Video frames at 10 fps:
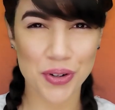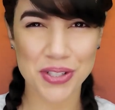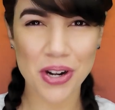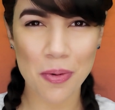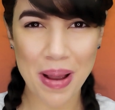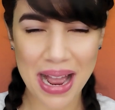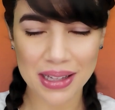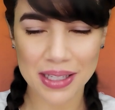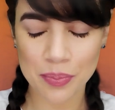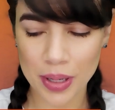Star
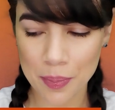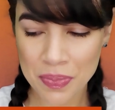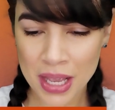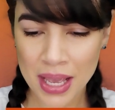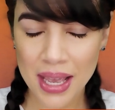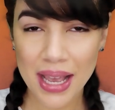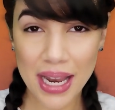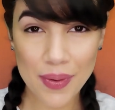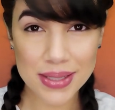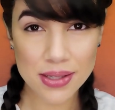palette. But
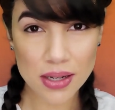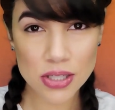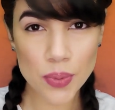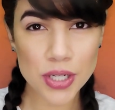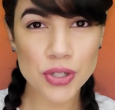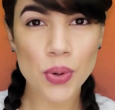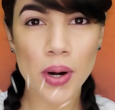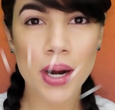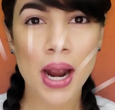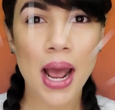anyways, long story
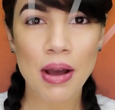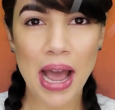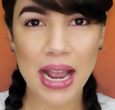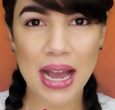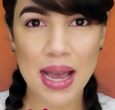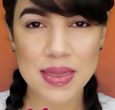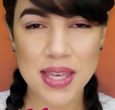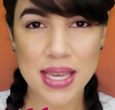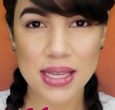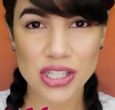short, I got
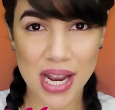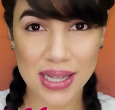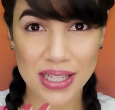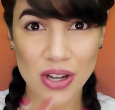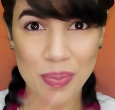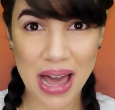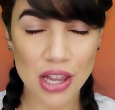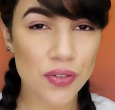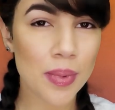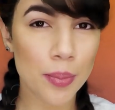the JACLYN Hill
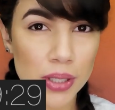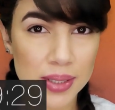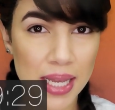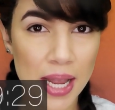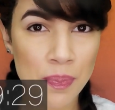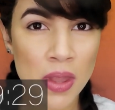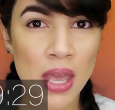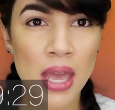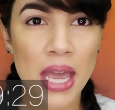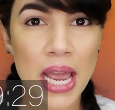palette for my birthday,
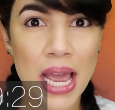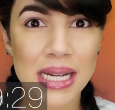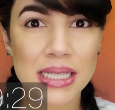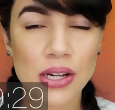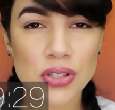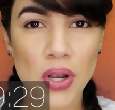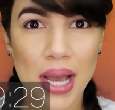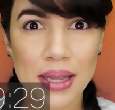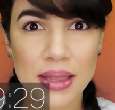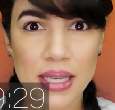and I also
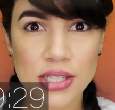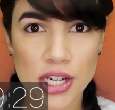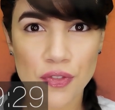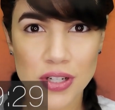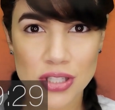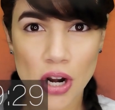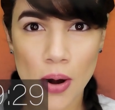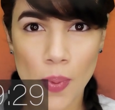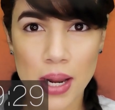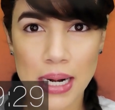got the Jeffree
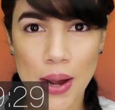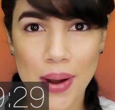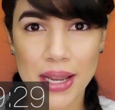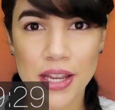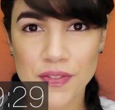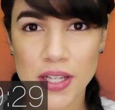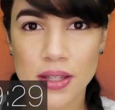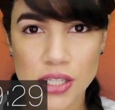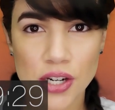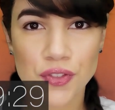Star one. Now, I gifted
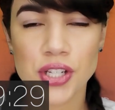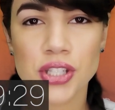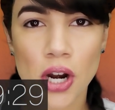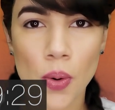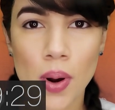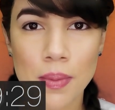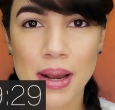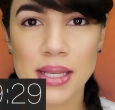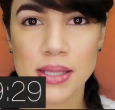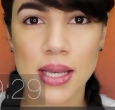the Jeffree Star one
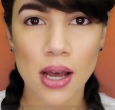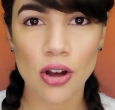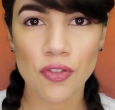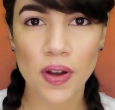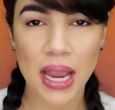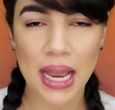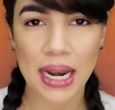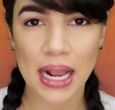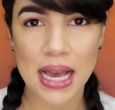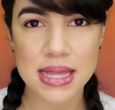myself, and
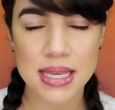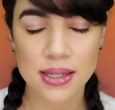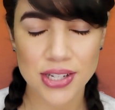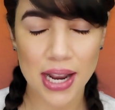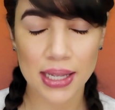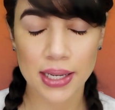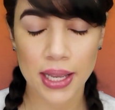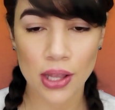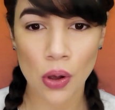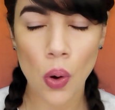I got the JACLYN
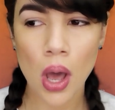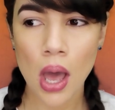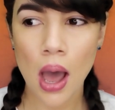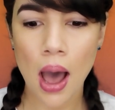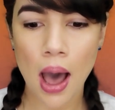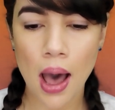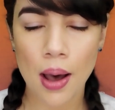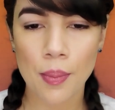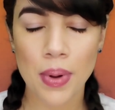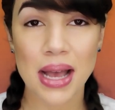Hill
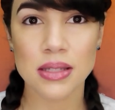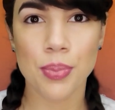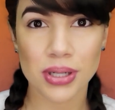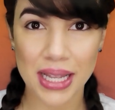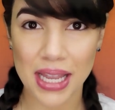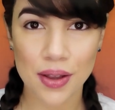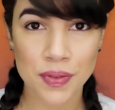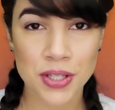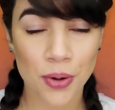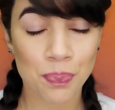as a birthday
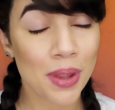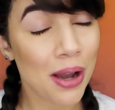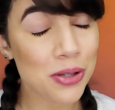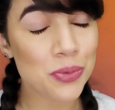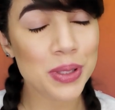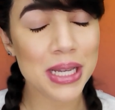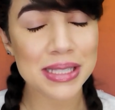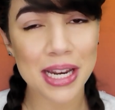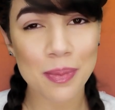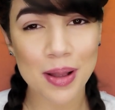gift. So I was really
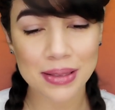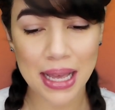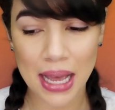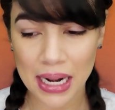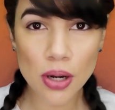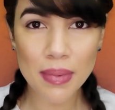excited about that.